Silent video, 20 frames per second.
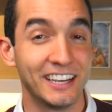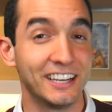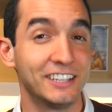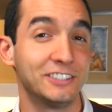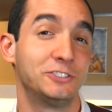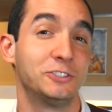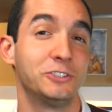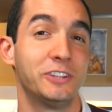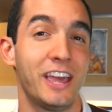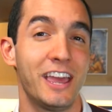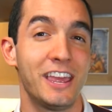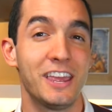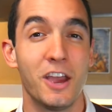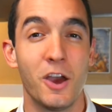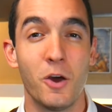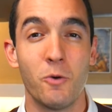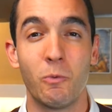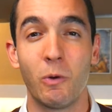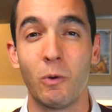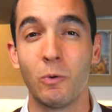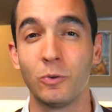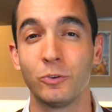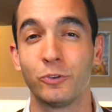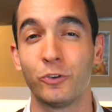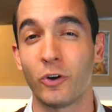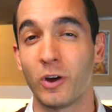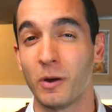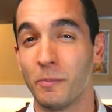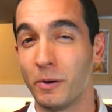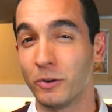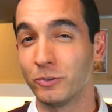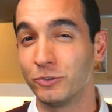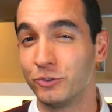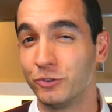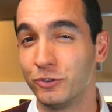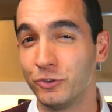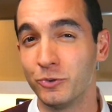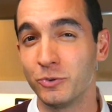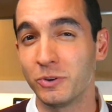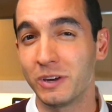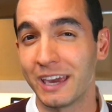and today we will talk about two